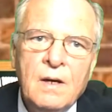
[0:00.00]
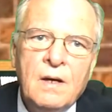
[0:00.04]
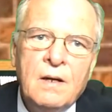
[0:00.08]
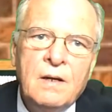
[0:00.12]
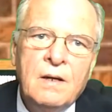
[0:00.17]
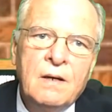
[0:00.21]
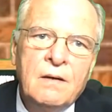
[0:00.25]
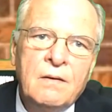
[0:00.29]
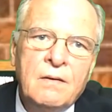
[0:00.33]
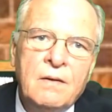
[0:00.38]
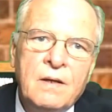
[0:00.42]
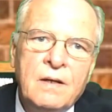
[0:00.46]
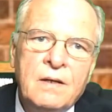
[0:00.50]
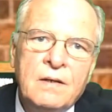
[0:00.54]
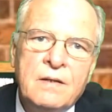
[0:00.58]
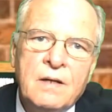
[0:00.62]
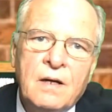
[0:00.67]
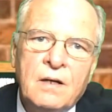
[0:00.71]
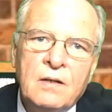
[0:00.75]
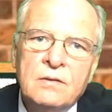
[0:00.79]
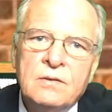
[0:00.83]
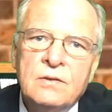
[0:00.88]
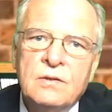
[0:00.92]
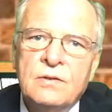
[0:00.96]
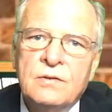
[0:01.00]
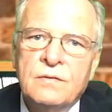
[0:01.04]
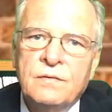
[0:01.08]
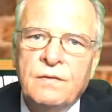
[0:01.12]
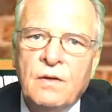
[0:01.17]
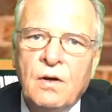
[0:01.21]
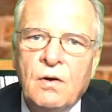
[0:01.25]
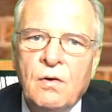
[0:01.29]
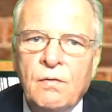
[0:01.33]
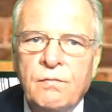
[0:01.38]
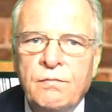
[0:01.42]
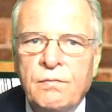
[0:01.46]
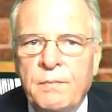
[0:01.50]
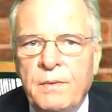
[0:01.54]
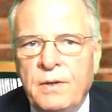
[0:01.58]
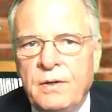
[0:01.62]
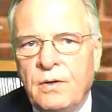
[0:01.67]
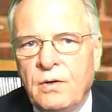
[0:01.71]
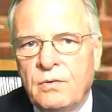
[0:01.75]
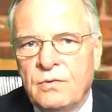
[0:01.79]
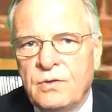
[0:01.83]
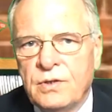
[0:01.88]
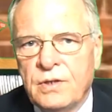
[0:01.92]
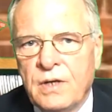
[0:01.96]
Now, the intelligence flow from
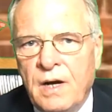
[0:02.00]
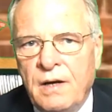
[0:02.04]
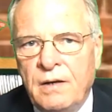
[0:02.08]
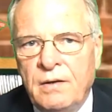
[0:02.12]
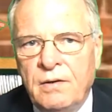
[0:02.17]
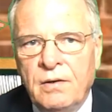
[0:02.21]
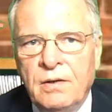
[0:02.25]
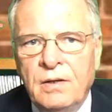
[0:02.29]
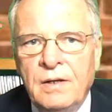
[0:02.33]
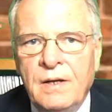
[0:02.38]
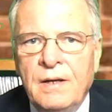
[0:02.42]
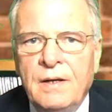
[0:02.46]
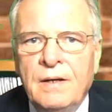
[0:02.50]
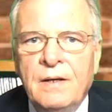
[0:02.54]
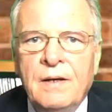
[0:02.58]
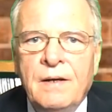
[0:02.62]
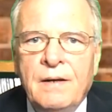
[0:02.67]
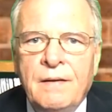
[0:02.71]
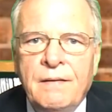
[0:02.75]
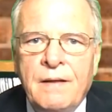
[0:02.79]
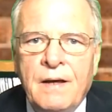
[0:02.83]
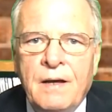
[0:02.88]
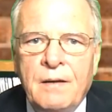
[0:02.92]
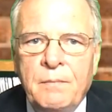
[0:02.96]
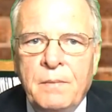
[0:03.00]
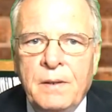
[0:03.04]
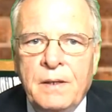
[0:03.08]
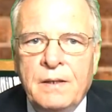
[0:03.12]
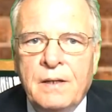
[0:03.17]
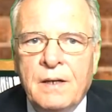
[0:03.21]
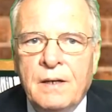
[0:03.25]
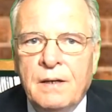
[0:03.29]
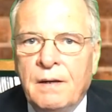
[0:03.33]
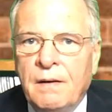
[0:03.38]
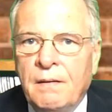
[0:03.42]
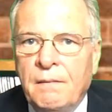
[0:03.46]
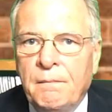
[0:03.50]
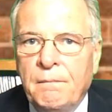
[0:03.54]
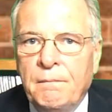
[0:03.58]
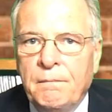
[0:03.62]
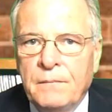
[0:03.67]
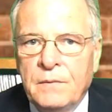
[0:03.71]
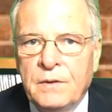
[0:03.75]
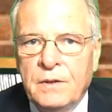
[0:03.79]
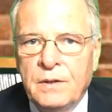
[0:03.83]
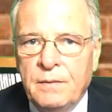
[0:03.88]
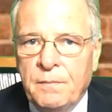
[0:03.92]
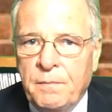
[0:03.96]
Indochina they had become
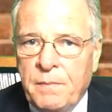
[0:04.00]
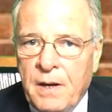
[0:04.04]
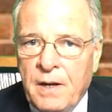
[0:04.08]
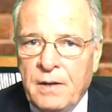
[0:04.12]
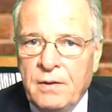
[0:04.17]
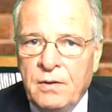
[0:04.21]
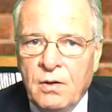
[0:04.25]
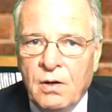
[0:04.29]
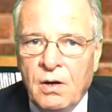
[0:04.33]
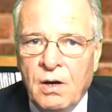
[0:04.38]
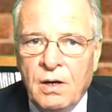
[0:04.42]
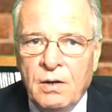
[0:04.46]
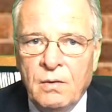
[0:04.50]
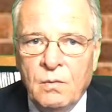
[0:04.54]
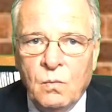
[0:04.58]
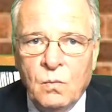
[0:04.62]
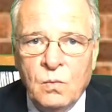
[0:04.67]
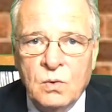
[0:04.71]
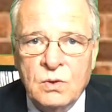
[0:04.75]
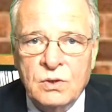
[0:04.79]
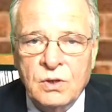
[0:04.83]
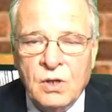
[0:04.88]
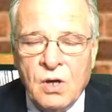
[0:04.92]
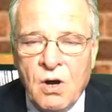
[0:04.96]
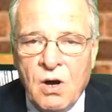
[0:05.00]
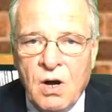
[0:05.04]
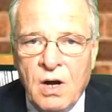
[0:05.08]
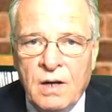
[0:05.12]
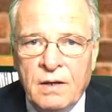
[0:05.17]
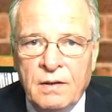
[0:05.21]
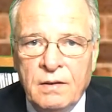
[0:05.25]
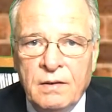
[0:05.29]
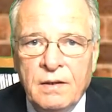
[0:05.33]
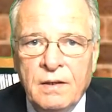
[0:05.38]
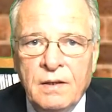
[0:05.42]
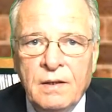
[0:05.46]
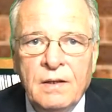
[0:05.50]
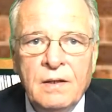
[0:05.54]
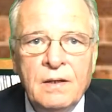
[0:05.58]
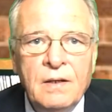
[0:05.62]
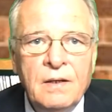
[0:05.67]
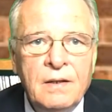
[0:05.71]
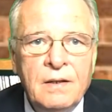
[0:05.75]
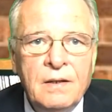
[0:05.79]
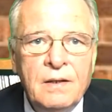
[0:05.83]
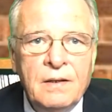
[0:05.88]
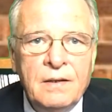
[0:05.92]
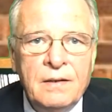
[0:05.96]
to depend on was gone.
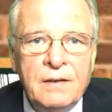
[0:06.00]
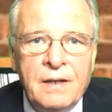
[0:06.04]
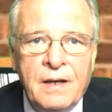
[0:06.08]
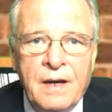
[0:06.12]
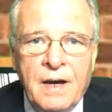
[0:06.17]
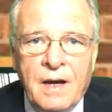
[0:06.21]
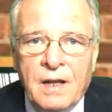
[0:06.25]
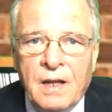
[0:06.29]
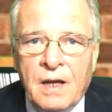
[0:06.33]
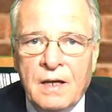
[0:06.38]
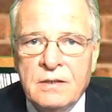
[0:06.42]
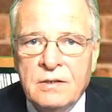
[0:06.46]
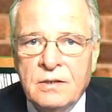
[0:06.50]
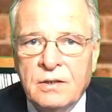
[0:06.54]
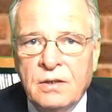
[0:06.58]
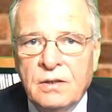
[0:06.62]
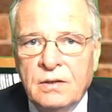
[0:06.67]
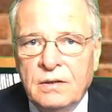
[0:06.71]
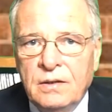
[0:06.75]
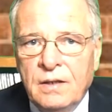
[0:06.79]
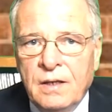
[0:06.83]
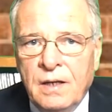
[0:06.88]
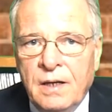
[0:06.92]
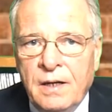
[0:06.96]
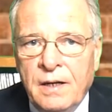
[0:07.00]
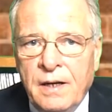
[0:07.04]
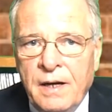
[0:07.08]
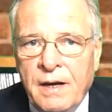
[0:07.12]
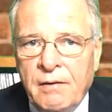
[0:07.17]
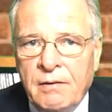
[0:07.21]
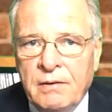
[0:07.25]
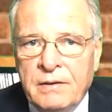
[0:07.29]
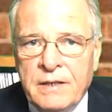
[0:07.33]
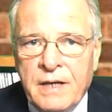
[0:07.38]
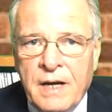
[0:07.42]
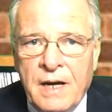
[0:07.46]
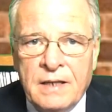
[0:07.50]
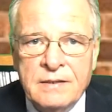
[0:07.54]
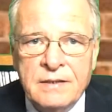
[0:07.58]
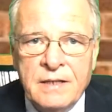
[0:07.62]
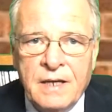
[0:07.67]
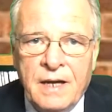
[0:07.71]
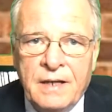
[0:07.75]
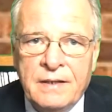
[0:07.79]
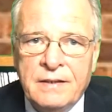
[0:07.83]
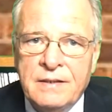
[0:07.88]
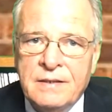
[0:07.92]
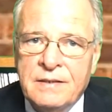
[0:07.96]
The Allies' air attacks
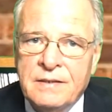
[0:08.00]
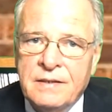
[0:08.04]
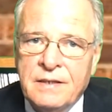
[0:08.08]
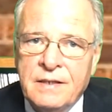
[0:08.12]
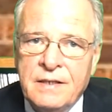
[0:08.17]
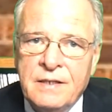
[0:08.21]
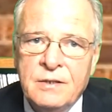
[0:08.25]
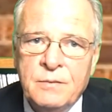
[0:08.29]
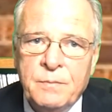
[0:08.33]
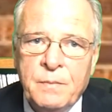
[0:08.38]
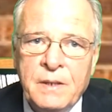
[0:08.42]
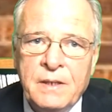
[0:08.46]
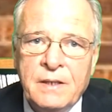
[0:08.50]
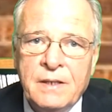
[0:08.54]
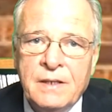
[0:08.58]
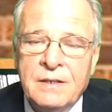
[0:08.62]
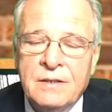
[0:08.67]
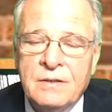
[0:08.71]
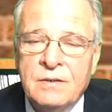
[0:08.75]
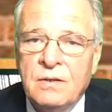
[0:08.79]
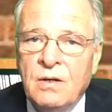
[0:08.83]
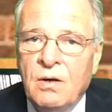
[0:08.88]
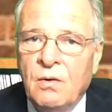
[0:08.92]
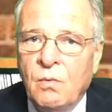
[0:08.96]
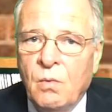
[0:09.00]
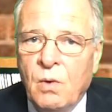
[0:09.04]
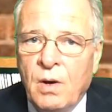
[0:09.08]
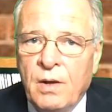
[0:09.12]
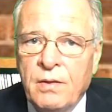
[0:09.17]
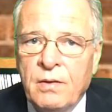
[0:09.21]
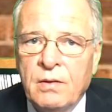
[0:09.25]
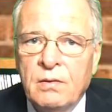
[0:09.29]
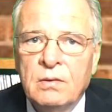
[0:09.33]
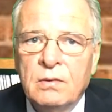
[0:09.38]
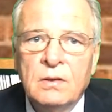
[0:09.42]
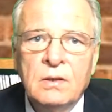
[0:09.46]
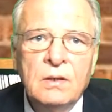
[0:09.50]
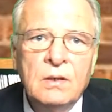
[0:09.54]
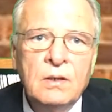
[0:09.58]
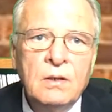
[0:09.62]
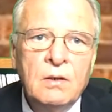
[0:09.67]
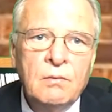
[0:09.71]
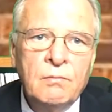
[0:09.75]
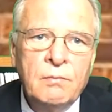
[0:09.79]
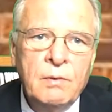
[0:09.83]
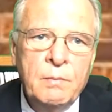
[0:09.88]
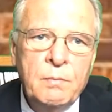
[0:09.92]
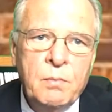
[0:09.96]
had to cease because no weather
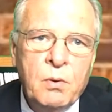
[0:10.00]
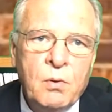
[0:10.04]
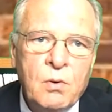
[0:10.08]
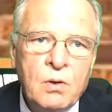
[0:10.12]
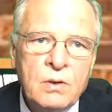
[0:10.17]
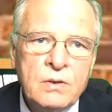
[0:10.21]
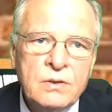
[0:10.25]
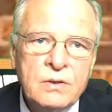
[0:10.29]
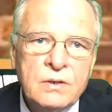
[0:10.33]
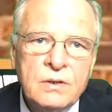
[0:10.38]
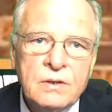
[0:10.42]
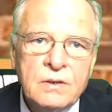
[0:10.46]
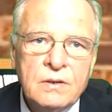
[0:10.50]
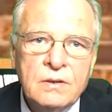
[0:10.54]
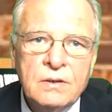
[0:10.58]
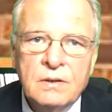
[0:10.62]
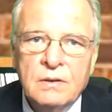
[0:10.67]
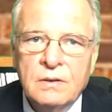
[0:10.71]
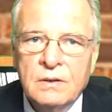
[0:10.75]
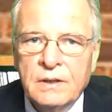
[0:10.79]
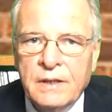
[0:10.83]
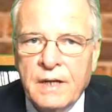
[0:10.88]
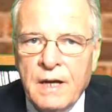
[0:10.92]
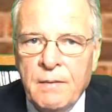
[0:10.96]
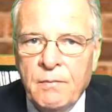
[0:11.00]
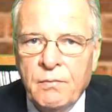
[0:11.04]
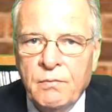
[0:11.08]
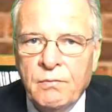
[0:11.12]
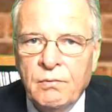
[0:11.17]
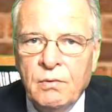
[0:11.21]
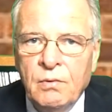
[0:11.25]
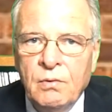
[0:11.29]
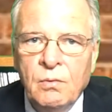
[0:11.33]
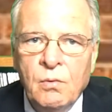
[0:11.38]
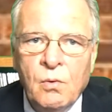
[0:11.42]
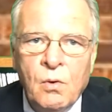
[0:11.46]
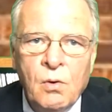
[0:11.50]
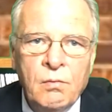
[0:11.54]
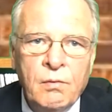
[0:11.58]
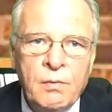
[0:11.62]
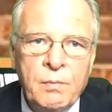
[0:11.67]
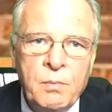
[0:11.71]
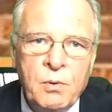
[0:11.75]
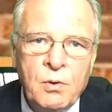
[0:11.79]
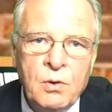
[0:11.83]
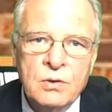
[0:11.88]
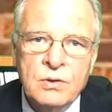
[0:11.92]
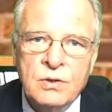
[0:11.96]
reports came through or
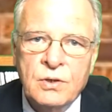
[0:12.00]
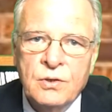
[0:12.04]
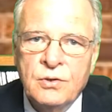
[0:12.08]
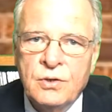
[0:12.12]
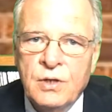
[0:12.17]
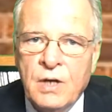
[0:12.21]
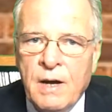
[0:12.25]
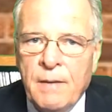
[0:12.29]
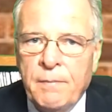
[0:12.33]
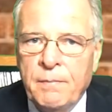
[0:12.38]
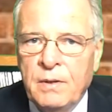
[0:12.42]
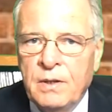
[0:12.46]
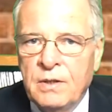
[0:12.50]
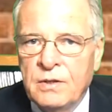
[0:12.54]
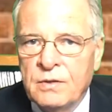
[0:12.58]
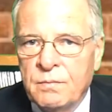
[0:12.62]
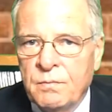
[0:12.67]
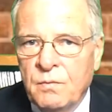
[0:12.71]
reports on Japanese